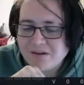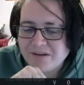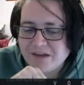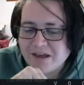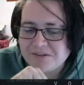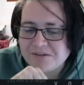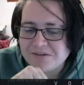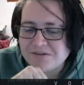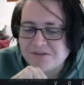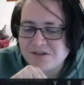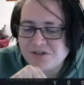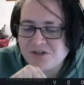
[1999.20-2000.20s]
Yeah,
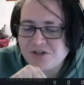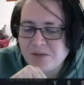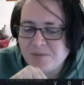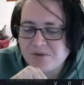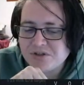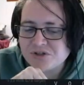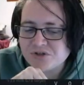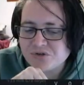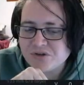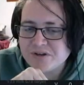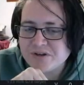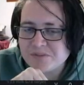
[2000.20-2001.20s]
the German
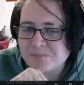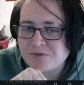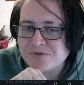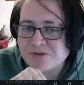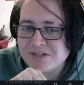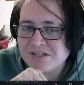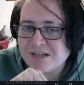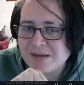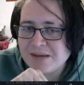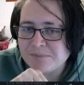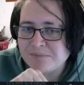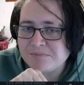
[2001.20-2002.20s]
destroyers are pretty
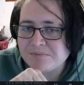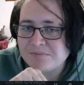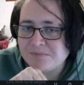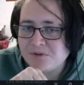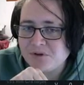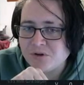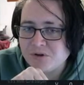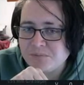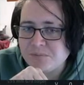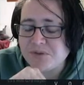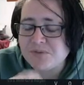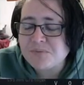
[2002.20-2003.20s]
damn good,
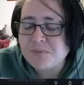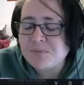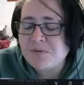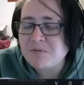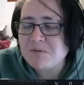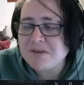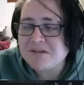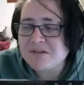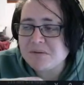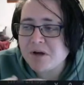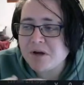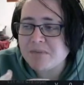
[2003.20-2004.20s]
but the problem is at
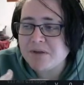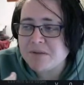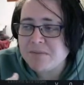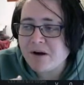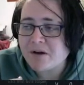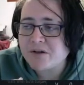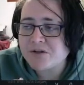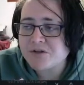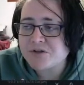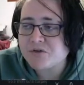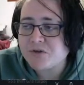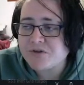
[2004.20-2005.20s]
the moment the American
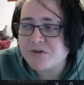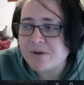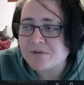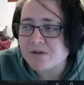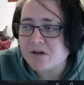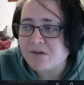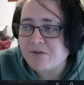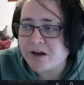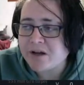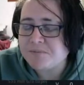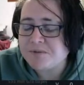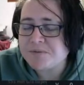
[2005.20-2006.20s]
destroyers are absolutely
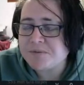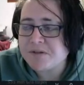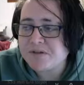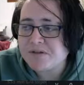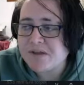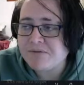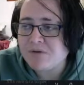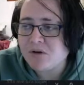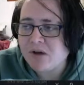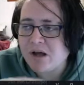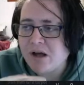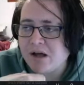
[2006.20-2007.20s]
wrecking them just because they've
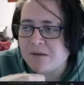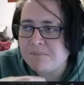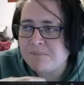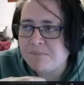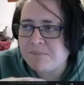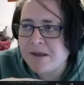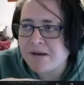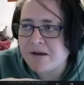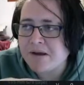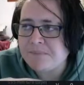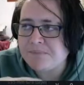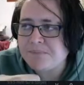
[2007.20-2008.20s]
got
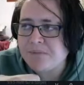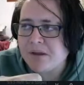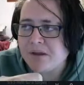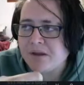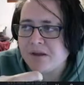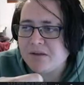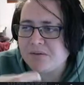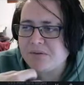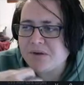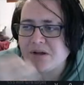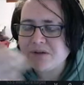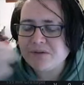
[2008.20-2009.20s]
better.
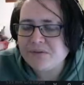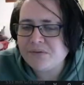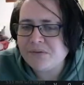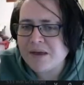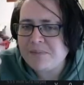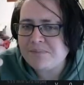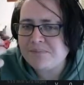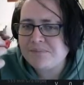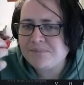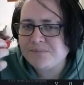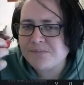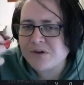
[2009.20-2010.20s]

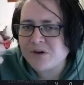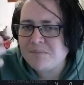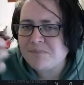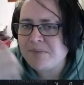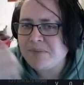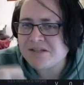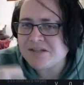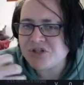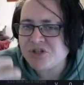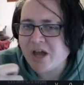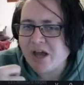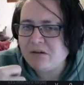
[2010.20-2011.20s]
They've got a better
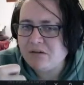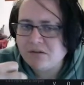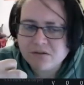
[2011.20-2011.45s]
shell.